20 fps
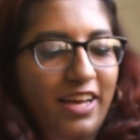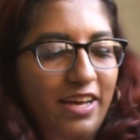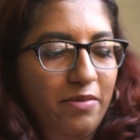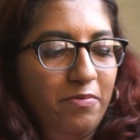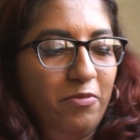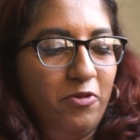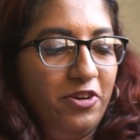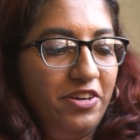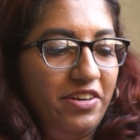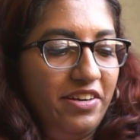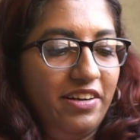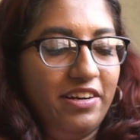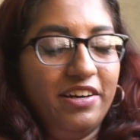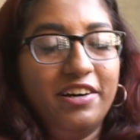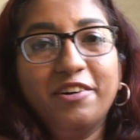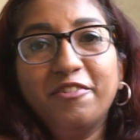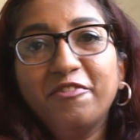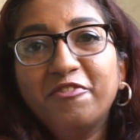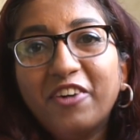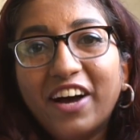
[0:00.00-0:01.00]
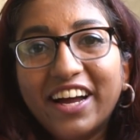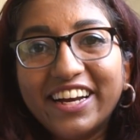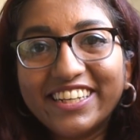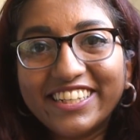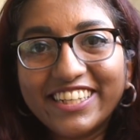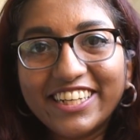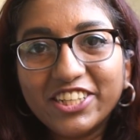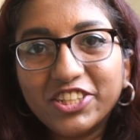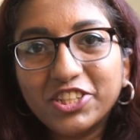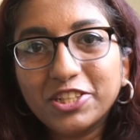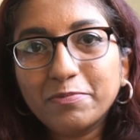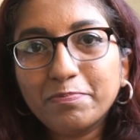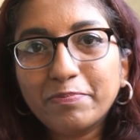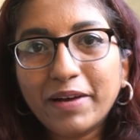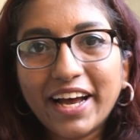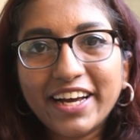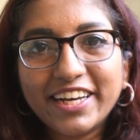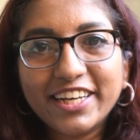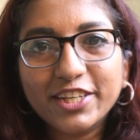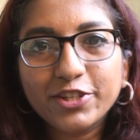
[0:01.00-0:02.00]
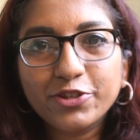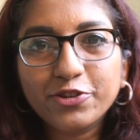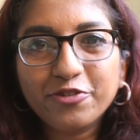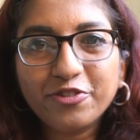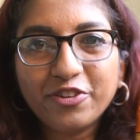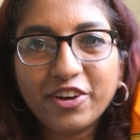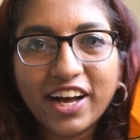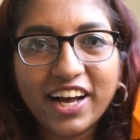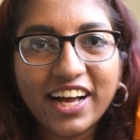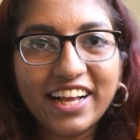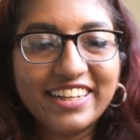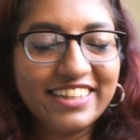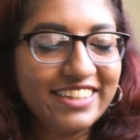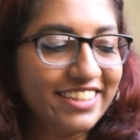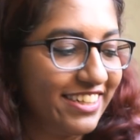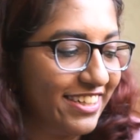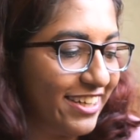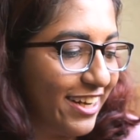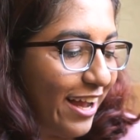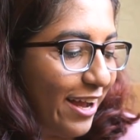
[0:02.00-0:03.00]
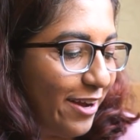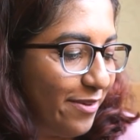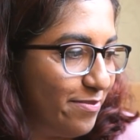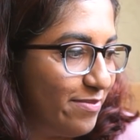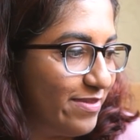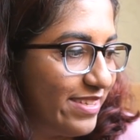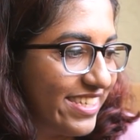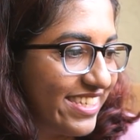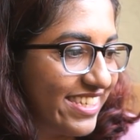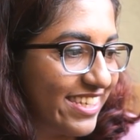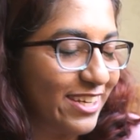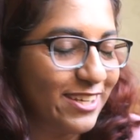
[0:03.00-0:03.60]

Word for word: I bought a 1 kg packet of Haldiram's